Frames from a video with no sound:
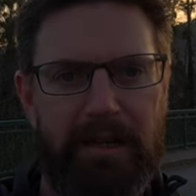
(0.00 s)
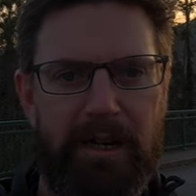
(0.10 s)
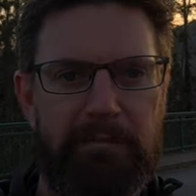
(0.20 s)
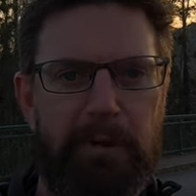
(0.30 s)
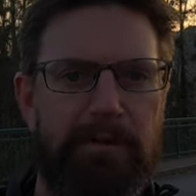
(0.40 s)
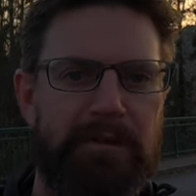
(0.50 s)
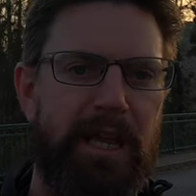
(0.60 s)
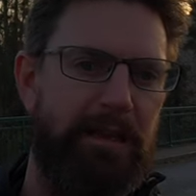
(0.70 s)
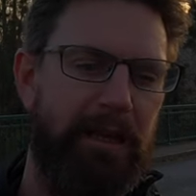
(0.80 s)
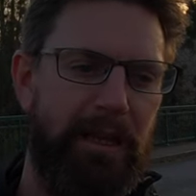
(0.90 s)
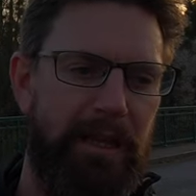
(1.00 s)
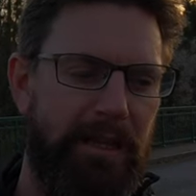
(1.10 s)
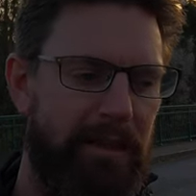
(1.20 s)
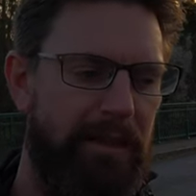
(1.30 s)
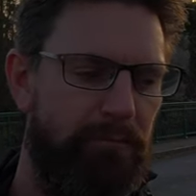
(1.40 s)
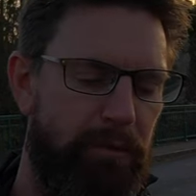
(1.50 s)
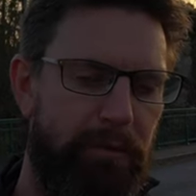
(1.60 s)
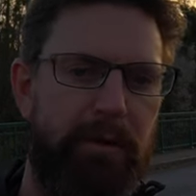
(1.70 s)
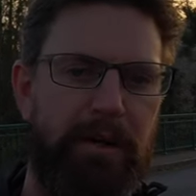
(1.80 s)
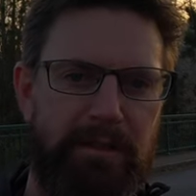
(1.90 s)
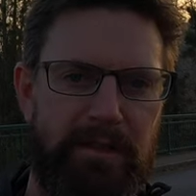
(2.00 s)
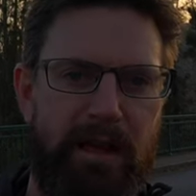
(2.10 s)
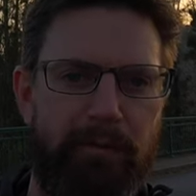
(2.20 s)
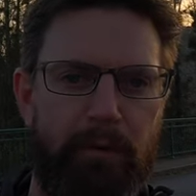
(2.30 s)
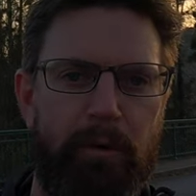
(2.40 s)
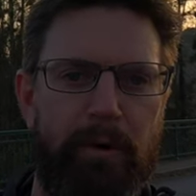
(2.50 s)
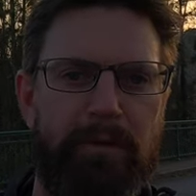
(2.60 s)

I suppose technically this river itself will